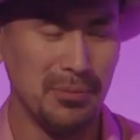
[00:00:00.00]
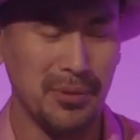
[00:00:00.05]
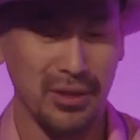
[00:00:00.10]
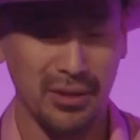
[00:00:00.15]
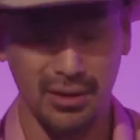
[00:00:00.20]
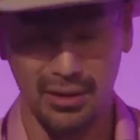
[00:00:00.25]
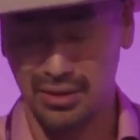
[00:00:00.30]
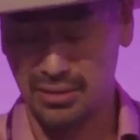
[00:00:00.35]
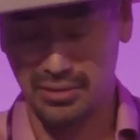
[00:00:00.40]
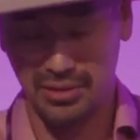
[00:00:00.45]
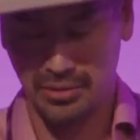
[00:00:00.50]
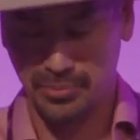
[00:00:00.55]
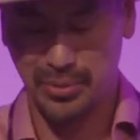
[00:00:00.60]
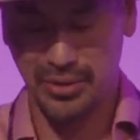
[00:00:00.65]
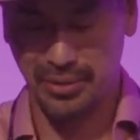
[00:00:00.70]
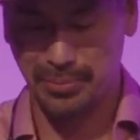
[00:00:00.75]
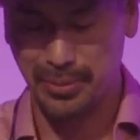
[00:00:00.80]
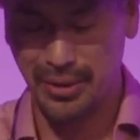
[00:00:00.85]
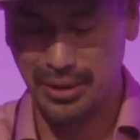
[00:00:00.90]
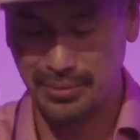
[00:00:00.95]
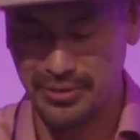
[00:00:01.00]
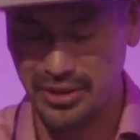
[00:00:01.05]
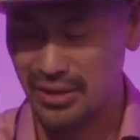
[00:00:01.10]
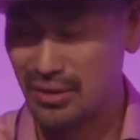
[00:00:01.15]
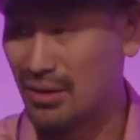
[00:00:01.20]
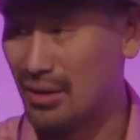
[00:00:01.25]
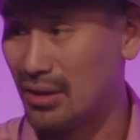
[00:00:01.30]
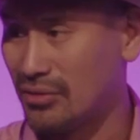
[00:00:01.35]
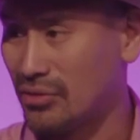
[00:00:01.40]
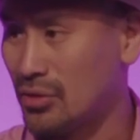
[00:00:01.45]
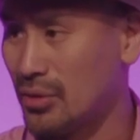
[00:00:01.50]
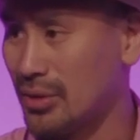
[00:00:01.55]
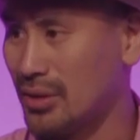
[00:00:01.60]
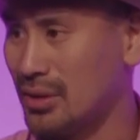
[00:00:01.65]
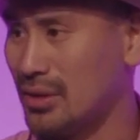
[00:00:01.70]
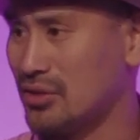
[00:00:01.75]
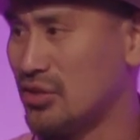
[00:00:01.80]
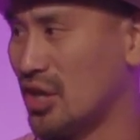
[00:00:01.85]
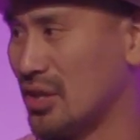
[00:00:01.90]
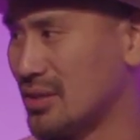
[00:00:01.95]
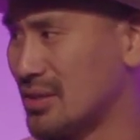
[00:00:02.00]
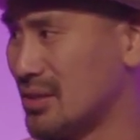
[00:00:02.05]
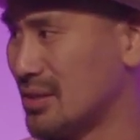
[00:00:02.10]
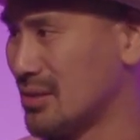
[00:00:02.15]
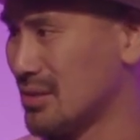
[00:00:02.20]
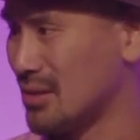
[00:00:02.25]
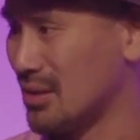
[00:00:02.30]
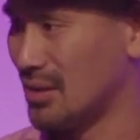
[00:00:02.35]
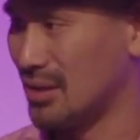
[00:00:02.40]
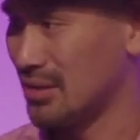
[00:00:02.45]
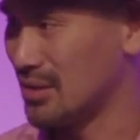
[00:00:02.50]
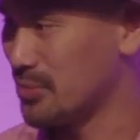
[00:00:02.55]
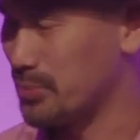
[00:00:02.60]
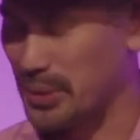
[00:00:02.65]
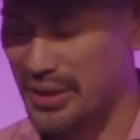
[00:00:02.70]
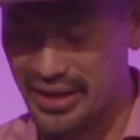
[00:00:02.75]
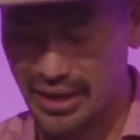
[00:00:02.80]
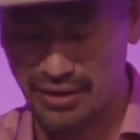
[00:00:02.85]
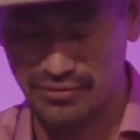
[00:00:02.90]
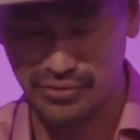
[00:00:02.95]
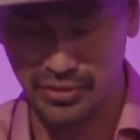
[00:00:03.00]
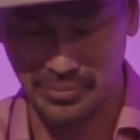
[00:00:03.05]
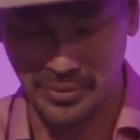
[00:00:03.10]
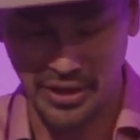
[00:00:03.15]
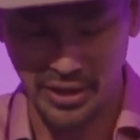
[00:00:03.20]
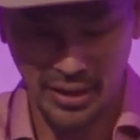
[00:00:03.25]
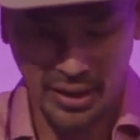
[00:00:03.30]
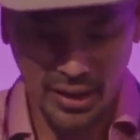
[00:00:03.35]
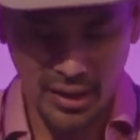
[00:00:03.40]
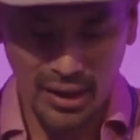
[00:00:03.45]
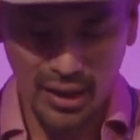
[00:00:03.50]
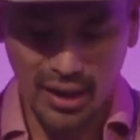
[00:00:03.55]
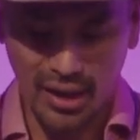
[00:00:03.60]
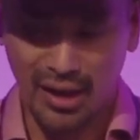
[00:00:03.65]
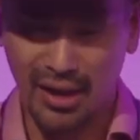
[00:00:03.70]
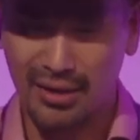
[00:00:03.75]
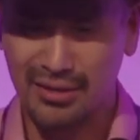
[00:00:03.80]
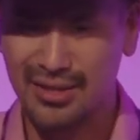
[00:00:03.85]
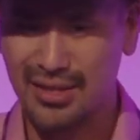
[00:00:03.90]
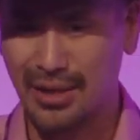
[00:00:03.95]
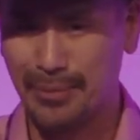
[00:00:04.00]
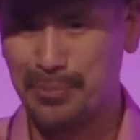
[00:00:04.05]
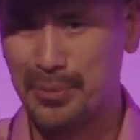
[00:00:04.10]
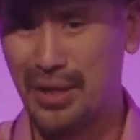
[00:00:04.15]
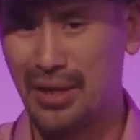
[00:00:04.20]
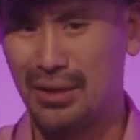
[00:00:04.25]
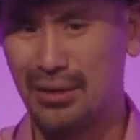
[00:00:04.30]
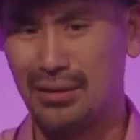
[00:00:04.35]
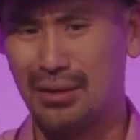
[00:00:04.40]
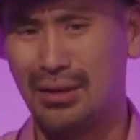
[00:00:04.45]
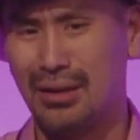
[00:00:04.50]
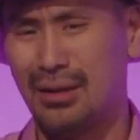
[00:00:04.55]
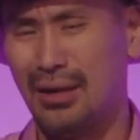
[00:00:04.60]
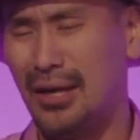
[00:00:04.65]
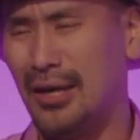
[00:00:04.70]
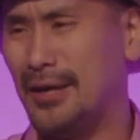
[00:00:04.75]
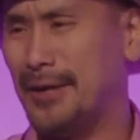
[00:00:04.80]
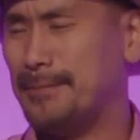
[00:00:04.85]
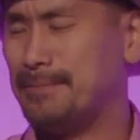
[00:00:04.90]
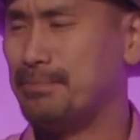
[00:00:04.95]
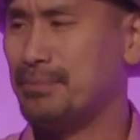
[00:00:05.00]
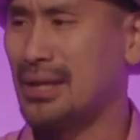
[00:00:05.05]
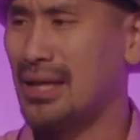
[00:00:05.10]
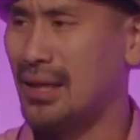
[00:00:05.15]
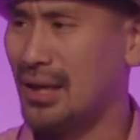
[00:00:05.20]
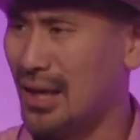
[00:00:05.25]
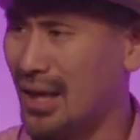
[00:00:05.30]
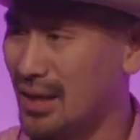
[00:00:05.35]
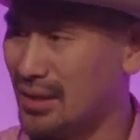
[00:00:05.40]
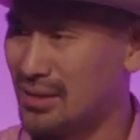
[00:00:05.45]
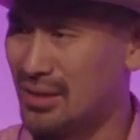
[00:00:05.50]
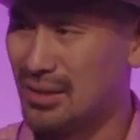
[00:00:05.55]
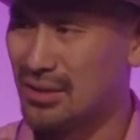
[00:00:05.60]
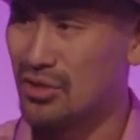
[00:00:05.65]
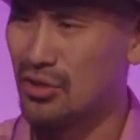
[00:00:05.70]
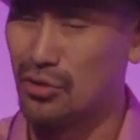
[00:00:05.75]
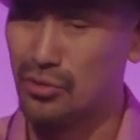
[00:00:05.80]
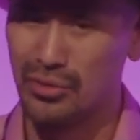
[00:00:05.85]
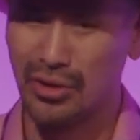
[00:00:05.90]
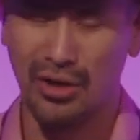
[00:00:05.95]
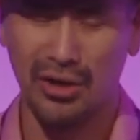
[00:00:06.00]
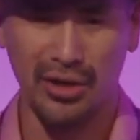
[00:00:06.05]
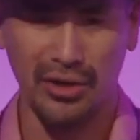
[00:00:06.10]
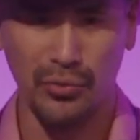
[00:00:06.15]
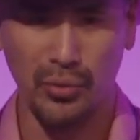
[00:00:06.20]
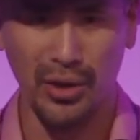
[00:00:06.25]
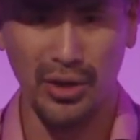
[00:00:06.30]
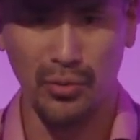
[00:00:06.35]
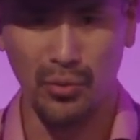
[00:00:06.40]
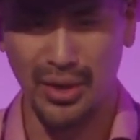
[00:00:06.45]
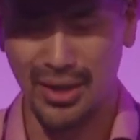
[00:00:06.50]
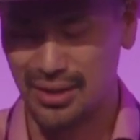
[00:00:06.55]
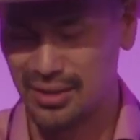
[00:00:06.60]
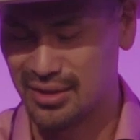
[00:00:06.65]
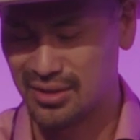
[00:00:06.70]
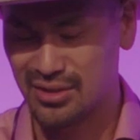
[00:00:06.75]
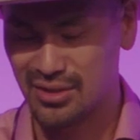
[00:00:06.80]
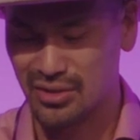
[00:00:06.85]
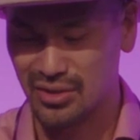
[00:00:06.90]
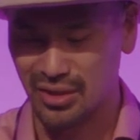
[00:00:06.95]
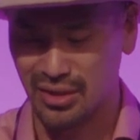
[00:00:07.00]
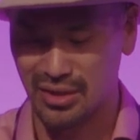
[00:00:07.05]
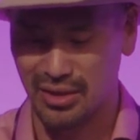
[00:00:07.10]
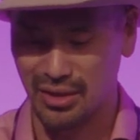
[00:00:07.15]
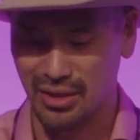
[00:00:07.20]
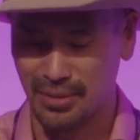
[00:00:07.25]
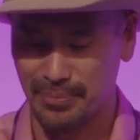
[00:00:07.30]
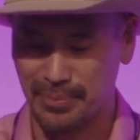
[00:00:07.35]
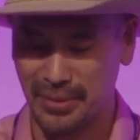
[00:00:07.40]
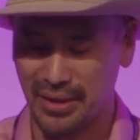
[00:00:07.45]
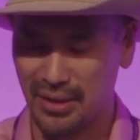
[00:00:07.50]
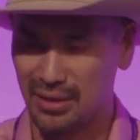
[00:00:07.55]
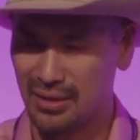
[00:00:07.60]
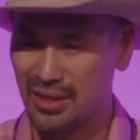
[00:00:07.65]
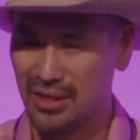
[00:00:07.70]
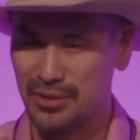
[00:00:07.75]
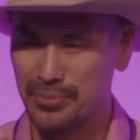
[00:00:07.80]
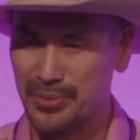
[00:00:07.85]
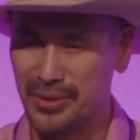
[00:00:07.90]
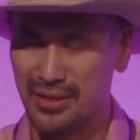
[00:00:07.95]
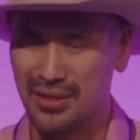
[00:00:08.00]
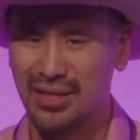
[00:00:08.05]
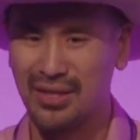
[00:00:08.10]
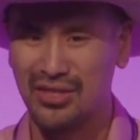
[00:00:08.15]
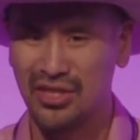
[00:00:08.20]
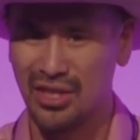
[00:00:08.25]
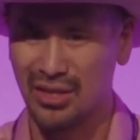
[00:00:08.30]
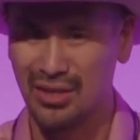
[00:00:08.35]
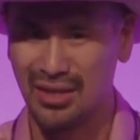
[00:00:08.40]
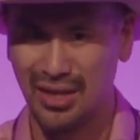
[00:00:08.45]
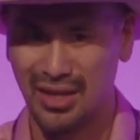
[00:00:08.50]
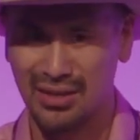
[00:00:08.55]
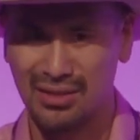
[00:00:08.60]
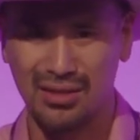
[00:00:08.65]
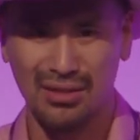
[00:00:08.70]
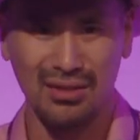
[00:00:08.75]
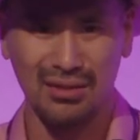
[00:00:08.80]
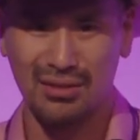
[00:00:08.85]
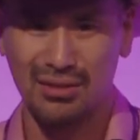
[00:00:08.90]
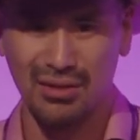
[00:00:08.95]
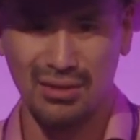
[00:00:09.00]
but they're pretty prominent on Twitter. Justin's gonna speak after me. Stepan has his own hardware wallet startup, and he's been teaching classes